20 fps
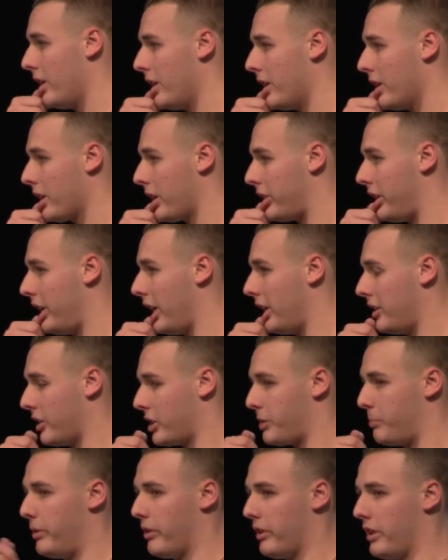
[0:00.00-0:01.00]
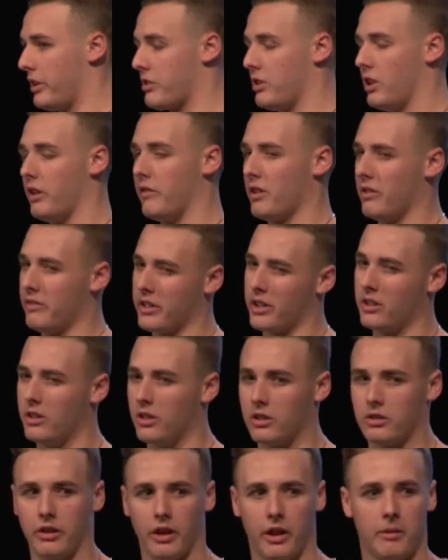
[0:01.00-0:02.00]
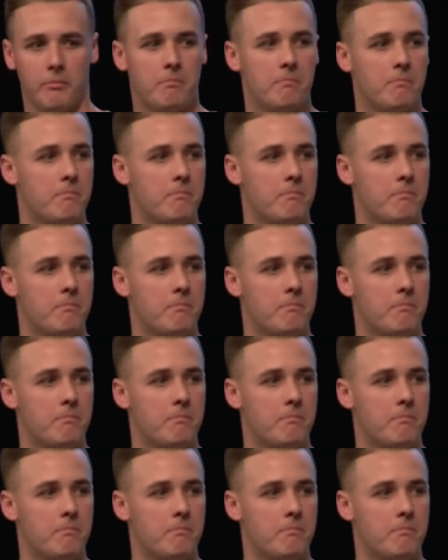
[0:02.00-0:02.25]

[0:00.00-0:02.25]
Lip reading: because he hadn't experienced love in a very long time.